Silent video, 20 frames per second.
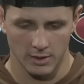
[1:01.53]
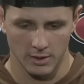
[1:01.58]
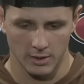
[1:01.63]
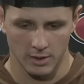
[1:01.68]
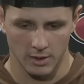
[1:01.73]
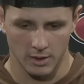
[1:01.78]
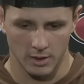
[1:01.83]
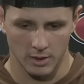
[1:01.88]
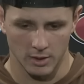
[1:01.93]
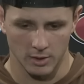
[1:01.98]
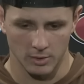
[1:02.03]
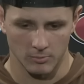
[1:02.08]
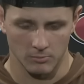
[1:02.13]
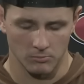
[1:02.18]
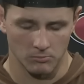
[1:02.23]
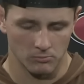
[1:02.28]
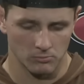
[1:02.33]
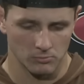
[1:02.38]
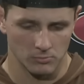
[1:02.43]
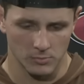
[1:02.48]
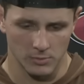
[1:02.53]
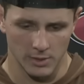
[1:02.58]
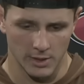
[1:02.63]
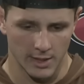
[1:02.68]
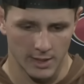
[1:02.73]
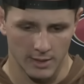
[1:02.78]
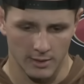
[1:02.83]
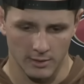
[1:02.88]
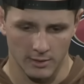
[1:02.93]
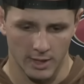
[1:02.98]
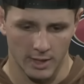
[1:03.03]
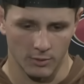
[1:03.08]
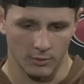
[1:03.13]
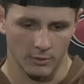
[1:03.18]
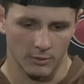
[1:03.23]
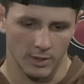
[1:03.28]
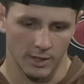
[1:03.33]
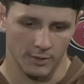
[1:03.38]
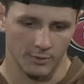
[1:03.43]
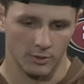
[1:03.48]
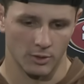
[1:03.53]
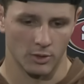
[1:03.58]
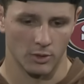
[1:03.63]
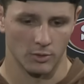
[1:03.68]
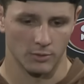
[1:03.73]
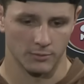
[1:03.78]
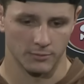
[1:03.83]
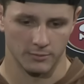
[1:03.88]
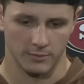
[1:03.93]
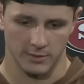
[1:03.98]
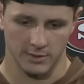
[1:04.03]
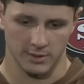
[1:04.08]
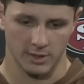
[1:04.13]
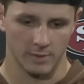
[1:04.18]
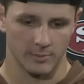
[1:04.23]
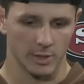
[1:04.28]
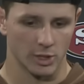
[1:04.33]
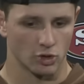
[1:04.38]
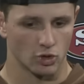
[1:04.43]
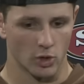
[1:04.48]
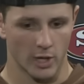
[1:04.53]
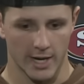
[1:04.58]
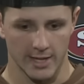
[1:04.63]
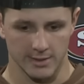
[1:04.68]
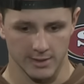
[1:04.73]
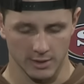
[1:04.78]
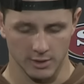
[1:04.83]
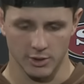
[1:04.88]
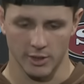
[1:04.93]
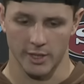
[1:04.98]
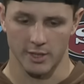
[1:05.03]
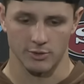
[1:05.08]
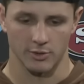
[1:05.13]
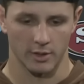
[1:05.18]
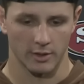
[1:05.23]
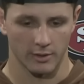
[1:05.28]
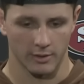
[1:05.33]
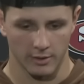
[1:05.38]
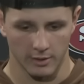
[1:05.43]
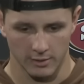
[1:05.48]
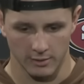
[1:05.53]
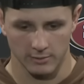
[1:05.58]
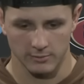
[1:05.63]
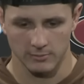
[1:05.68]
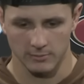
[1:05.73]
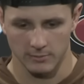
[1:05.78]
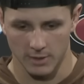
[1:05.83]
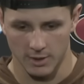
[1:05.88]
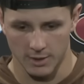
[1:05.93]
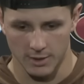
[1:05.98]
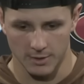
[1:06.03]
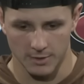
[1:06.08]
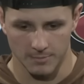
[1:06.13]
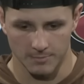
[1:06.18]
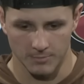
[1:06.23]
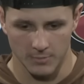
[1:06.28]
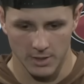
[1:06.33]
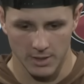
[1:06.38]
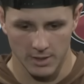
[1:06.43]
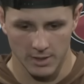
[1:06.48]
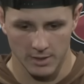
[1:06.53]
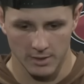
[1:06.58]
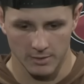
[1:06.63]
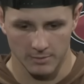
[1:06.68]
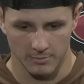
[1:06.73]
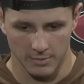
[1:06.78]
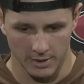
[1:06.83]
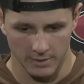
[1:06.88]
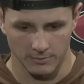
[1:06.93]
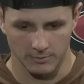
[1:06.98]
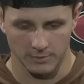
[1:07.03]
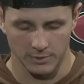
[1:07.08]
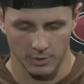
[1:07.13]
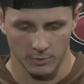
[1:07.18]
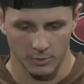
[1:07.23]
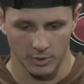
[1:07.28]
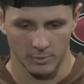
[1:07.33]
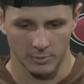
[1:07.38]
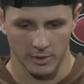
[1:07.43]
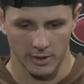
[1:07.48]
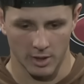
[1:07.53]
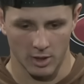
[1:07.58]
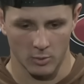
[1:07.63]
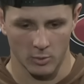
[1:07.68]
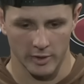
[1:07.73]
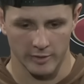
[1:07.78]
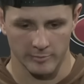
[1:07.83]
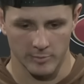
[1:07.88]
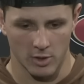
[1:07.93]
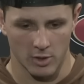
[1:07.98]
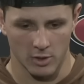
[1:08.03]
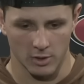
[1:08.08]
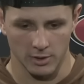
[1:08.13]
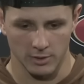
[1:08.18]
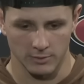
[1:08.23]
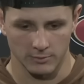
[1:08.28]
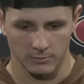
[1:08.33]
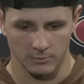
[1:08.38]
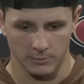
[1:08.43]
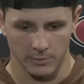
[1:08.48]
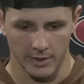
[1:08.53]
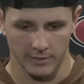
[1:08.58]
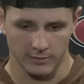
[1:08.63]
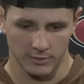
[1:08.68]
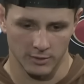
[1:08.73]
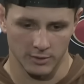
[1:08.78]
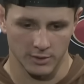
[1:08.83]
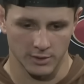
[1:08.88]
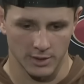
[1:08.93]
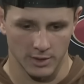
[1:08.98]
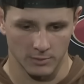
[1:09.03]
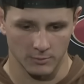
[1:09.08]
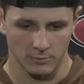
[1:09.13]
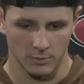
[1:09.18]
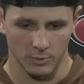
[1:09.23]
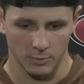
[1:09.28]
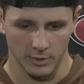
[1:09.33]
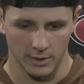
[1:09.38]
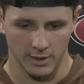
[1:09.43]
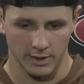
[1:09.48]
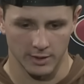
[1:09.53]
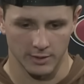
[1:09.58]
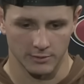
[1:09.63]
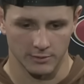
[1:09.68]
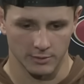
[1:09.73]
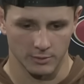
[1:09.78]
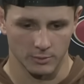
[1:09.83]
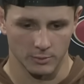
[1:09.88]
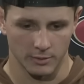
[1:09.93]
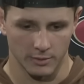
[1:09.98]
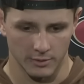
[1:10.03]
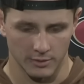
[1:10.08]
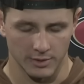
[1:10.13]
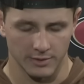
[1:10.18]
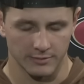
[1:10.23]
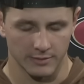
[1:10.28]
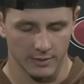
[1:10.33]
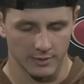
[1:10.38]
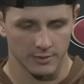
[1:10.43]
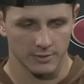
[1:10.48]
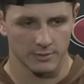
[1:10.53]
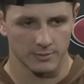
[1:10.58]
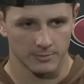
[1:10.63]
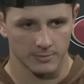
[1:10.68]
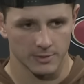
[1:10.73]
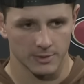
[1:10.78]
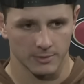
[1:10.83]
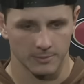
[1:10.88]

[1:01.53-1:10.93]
um, yeah, I don't I don't know if it's going to be a drastic change or anything, um, but you know we're going to play our way of ball, and we have to understand what we're getting into with their defense. So.